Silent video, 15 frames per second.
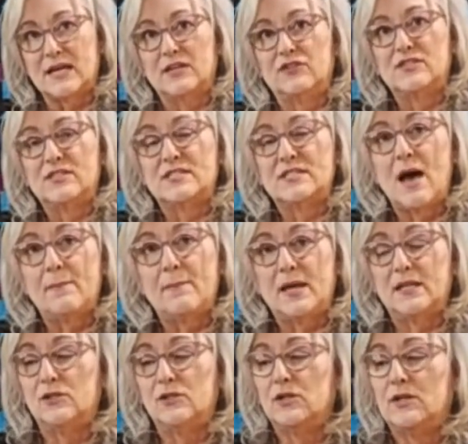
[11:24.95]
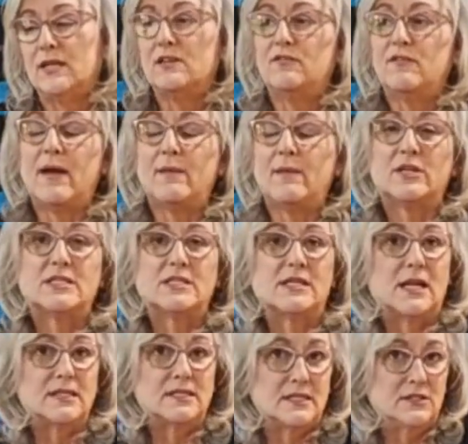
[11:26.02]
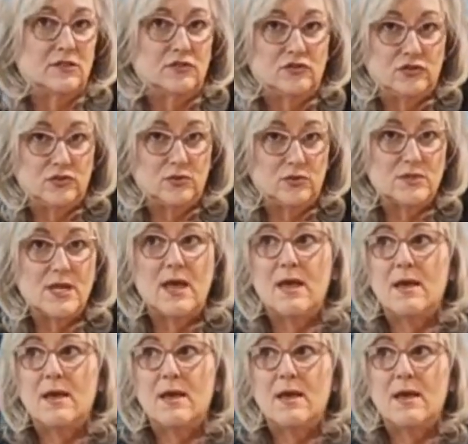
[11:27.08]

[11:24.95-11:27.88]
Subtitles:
I just stop and look at the fabrics that I didn't choose.